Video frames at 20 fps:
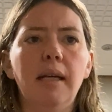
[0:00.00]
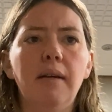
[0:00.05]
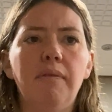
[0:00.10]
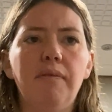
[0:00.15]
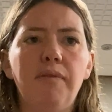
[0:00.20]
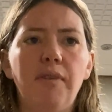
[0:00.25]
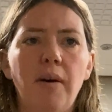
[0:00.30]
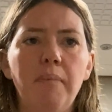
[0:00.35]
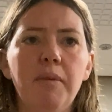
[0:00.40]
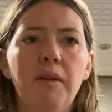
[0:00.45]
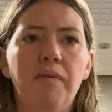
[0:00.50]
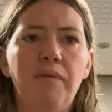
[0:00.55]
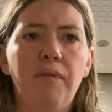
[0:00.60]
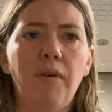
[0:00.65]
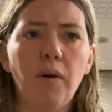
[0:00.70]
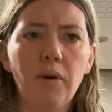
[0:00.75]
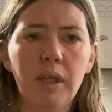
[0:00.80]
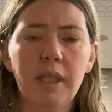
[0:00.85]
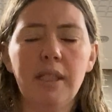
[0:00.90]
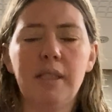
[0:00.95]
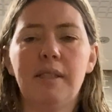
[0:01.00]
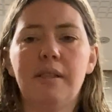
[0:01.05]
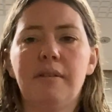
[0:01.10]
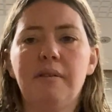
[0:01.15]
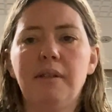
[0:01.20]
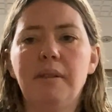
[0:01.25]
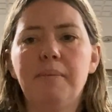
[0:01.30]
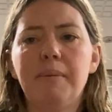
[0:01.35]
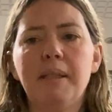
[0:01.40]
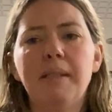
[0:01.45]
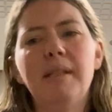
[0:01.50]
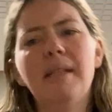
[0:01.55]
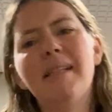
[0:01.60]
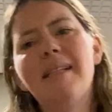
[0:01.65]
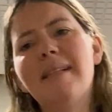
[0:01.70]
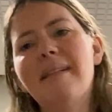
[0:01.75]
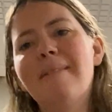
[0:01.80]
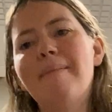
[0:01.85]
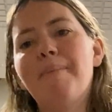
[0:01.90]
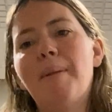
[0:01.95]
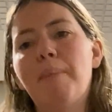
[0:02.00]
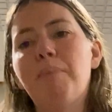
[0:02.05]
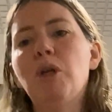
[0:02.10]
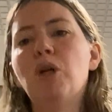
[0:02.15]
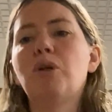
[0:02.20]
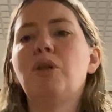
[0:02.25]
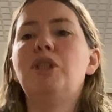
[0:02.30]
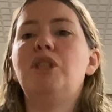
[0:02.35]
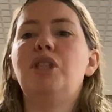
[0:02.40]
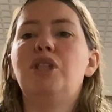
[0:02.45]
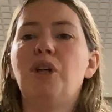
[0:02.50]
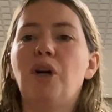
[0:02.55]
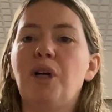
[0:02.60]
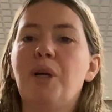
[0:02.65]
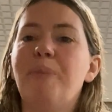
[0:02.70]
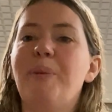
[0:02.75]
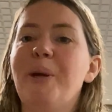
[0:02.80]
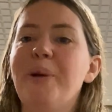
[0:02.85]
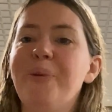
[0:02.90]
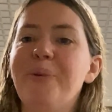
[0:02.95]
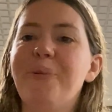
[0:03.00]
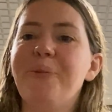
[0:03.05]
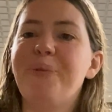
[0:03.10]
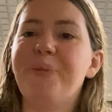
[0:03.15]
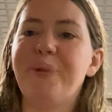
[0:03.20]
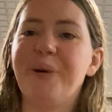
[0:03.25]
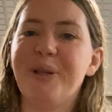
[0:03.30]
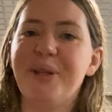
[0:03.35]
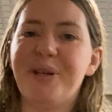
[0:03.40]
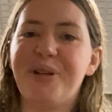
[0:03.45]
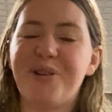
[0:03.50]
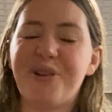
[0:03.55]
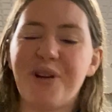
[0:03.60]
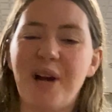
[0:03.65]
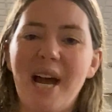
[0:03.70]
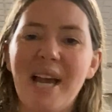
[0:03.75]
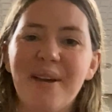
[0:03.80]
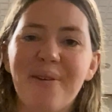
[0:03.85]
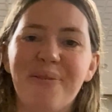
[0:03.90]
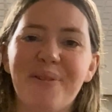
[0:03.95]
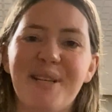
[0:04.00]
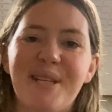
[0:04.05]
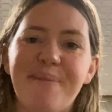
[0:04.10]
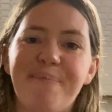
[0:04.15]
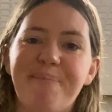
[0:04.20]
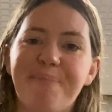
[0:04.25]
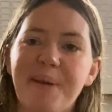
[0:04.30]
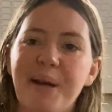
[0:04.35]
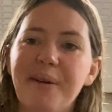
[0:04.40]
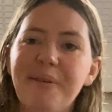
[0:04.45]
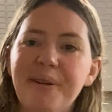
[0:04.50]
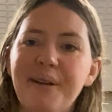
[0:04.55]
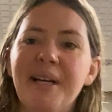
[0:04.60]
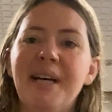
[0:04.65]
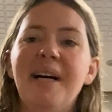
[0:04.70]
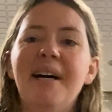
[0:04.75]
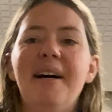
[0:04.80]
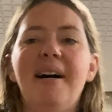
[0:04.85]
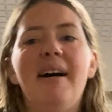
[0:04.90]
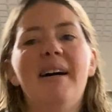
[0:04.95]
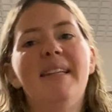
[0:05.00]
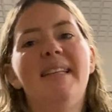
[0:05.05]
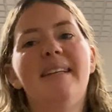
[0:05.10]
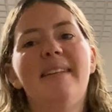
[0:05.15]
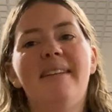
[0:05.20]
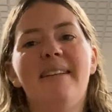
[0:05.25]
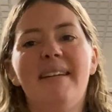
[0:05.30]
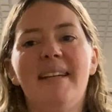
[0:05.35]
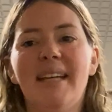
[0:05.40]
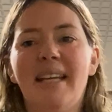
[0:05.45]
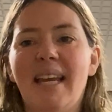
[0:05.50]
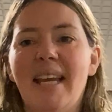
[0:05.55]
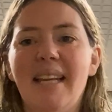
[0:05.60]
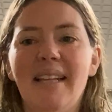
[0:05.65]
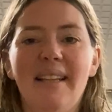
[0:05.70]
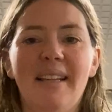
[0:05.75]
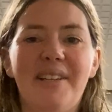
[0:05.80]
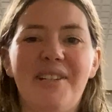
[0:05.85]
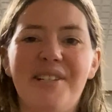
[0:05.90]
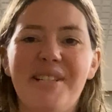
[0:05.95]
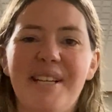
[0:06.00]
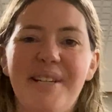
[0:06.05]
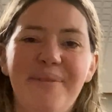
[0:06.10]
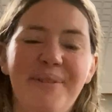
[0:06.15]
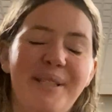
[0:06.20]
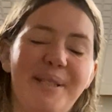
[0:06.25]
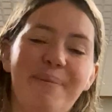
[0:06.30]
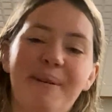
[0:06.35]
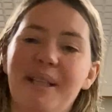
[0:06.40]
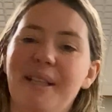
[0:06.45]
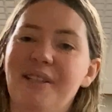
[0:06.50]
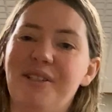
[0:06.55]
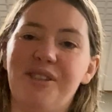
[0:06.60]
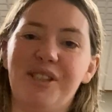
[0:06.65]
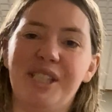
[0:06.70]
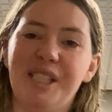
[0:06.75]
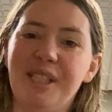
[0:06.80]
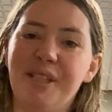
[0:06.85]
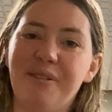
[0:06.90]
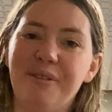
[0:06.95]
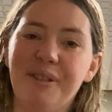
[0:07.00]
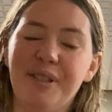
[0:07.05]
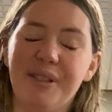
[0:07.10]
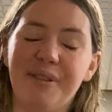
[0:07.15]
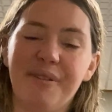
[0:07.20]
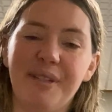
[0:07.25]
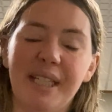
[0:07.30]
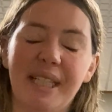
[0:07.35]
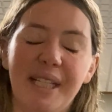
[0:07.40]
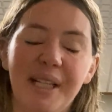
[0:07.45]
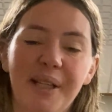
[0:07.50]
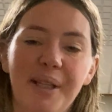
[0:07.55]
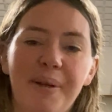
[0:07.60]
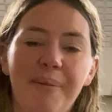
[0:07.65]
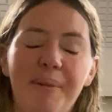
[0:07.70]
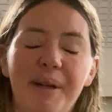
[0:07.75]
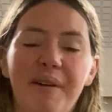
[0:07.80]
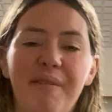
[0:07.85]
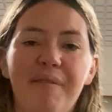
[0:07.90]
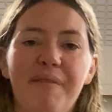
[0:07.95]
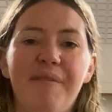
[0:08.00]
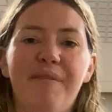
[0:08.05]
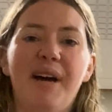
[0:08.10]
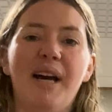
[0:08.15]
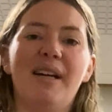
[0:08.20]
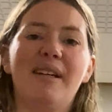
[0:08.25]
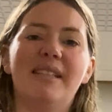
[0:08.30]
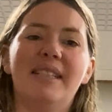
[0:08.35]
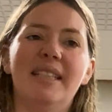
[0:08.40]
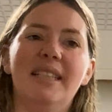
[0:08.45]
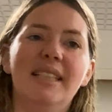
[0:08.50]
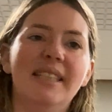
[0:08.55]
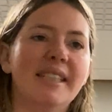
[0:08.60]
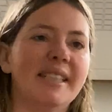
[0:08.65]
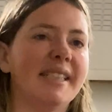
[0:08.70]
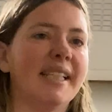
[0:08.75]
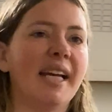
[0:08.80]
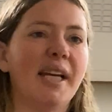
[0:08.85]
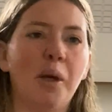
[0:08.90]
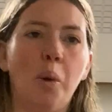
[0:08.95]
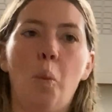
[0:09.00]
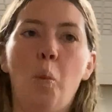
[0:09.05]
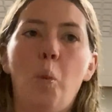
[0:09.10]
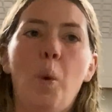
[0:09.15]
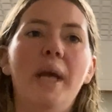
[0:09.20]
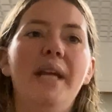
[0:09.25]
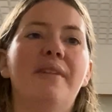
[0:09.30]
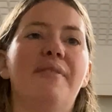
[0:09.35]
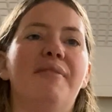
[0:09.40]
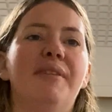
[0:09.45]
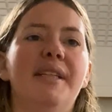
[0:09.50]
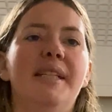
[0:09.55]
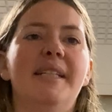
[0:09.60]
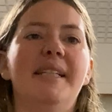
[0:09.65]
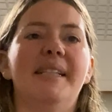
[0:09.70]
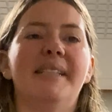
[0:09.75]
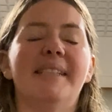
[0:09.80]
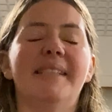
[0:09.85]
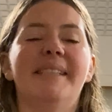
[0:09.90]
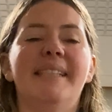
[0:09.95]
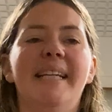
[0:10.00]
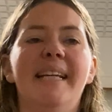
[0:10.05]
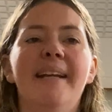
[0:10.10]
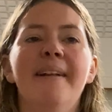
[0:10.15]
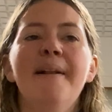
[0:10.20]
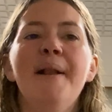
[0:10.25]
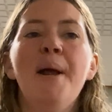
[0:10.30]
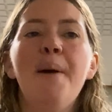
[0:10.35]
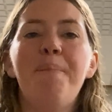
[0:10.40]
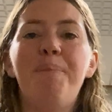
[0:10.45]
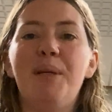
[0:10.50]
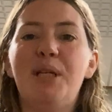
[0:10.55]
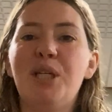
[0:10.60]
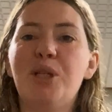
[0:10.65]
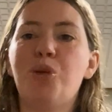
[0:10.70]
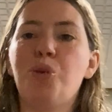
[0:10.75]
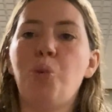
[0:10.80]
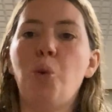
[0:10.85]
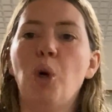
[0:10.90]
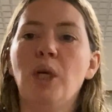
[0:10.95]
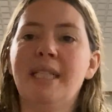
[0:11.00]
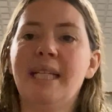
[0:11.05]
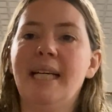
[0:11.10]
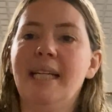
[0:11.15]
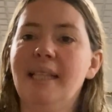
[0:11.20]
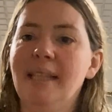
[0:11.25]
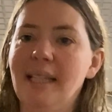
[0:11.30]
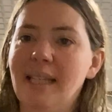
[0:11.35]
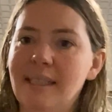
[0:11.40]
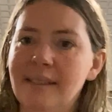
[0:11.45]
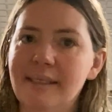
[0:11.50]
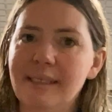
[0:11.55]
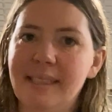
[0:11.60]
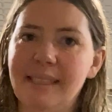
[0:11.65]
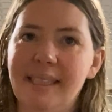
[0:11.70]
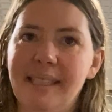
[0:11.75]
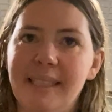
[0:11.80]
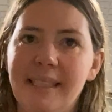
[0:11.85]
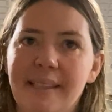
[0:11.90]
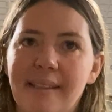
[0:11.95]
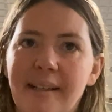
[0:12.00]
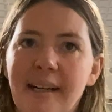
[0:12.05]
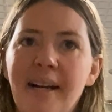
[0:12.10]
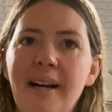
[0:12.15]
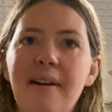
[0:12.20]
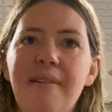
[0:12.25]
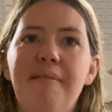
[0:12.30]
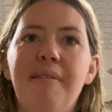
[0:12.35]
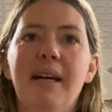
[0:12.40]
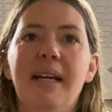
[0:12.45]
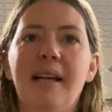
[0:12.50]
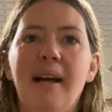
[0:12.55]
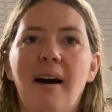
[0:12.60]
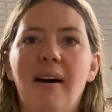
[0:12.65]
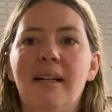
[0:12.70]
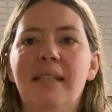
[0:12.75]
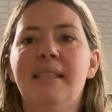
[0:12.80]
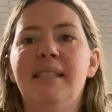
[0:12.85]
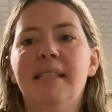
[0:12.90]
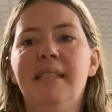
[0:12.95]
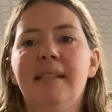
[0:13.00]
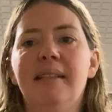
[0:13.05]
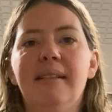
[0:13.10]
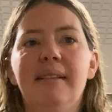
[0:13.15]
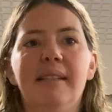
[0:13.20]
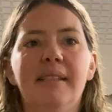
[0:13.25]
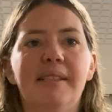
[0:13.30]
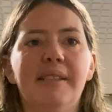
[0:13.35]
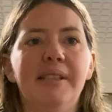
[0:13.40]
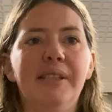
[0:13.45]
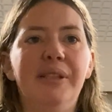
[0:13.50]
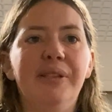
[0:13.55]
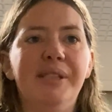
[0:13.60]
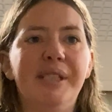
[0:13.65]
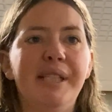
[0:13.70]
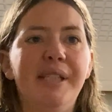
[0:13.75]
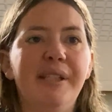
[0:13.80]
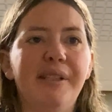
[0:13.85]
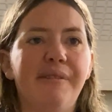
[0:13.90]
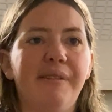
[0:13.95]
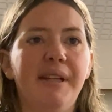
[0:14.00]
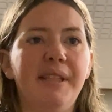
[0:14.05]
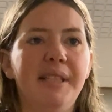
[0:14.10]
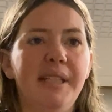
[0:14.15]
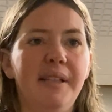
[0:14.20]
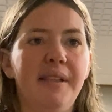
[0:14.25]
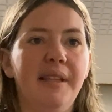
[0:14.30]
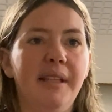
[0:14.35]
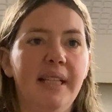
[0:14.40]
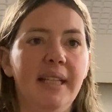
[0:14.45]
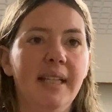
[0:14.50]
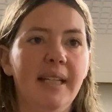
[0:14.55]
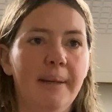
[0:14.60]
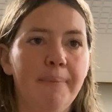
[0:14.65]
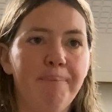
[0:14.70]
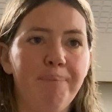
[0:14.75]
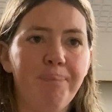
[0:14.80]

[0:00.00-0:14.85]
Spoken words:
from the focus group, and I'm not going to talk about what the trial was about, other than again, it was about literacy through the curriculum and faculty leaders. That can wait for another day. But it's what I learnt here regarding this, using the grounded theory,